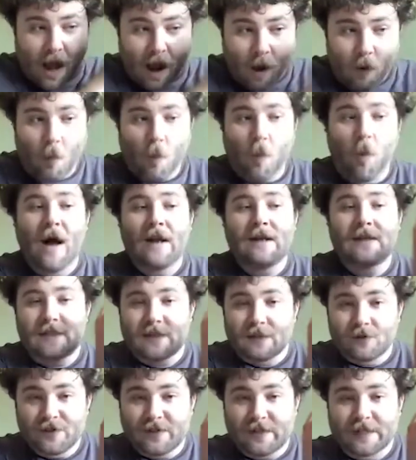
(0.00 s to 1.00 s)
what
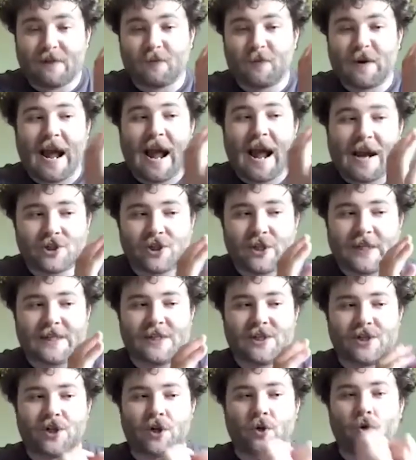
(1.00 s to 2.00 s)
does the government actually need
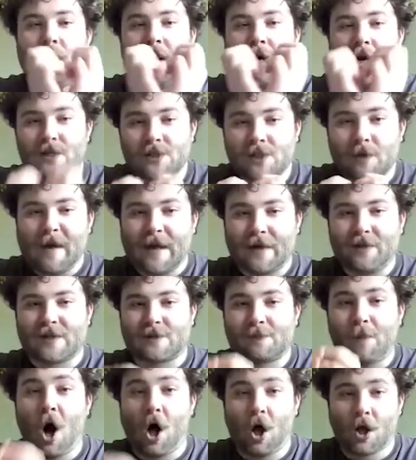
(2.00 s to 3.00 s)
to do to make
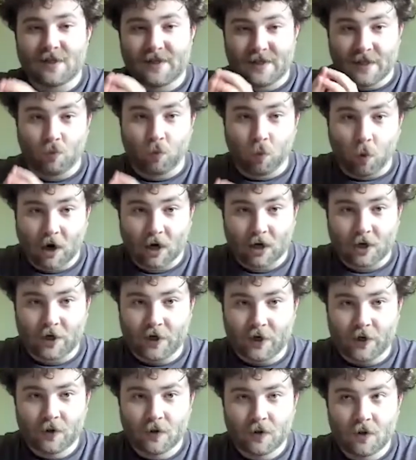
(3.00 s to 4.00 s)
this policy work.
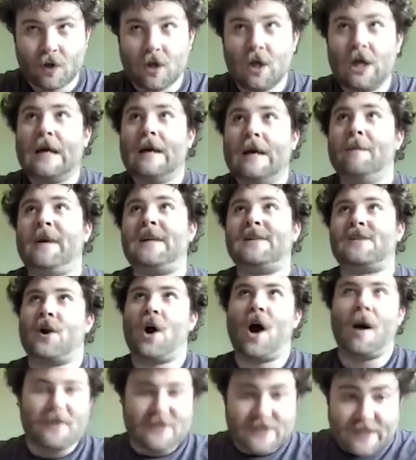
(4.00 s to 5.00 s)
Because on
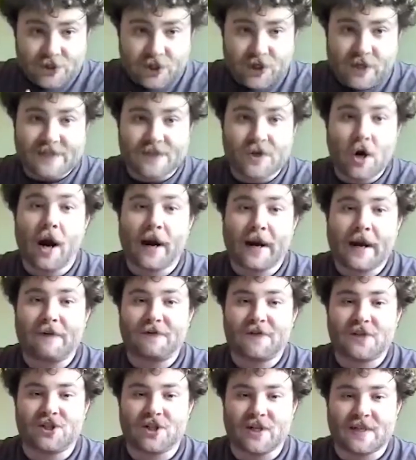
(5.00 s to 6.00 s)
opposition, it's not enough
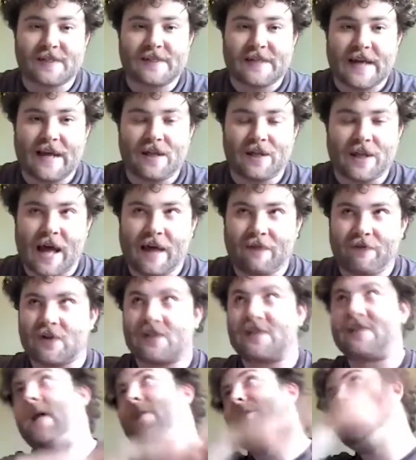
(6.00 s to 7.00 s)
to just say that
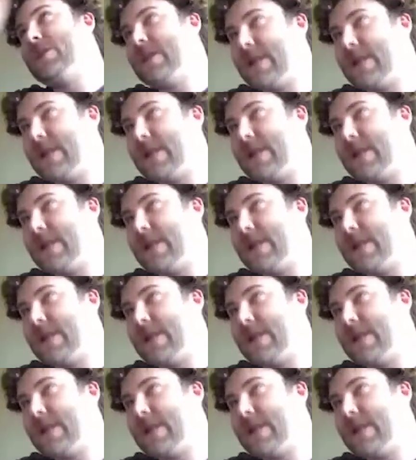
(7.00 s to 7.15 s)
there's nothing they